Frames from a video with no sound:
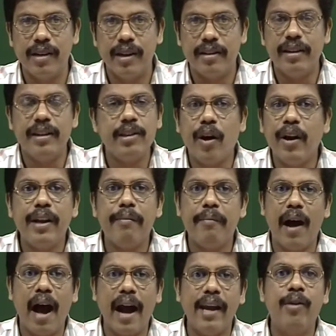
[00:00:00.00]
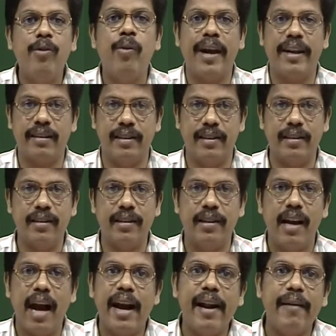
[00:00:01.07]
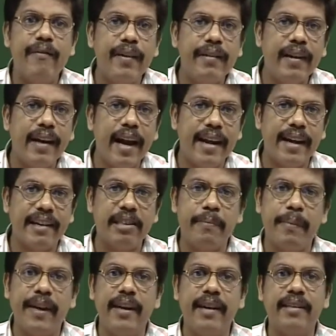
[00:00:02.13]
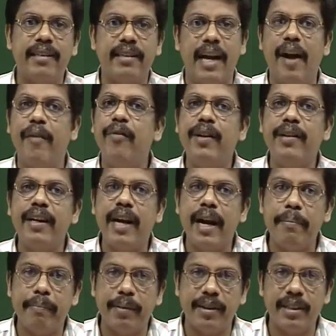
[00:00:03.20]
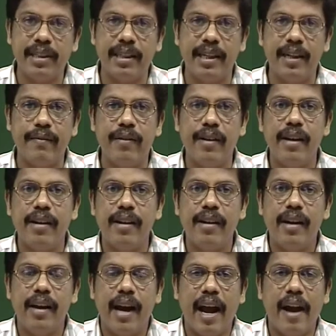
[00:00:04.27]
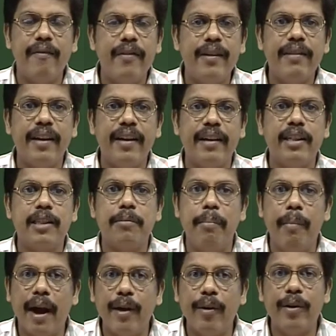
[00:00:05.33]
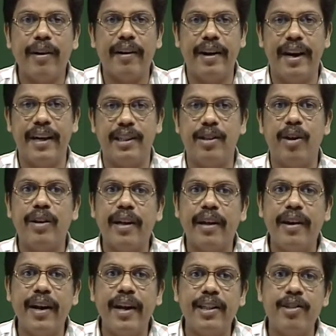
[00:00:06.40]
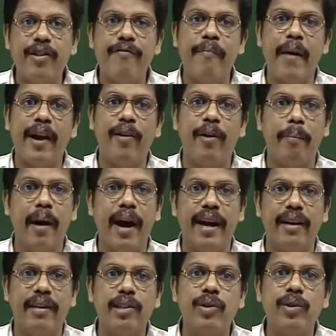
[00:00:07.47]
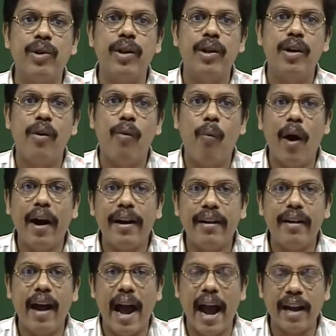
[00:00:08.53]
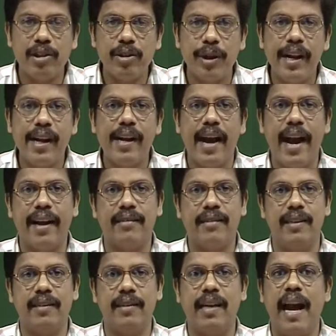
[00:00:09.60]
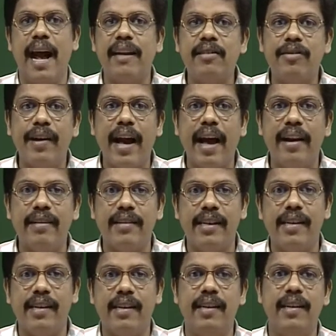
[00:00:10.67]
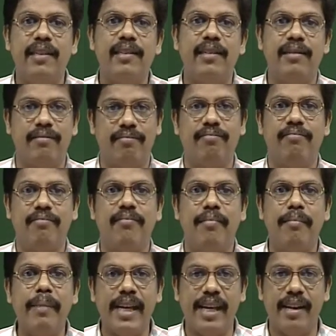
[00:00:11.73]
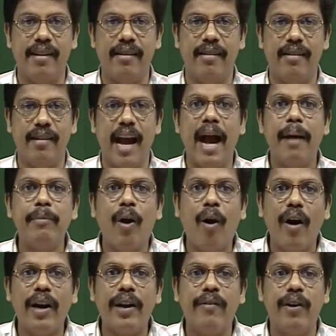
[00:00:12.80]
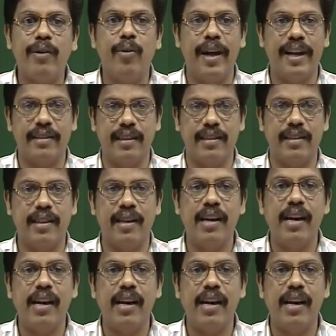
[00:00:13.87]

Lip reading: there is only I who exist, and everything I experience, everything I perceive, everything is my own creation or the creation of my own mind. So, what actually exists as reality is me, I am the only one who exists.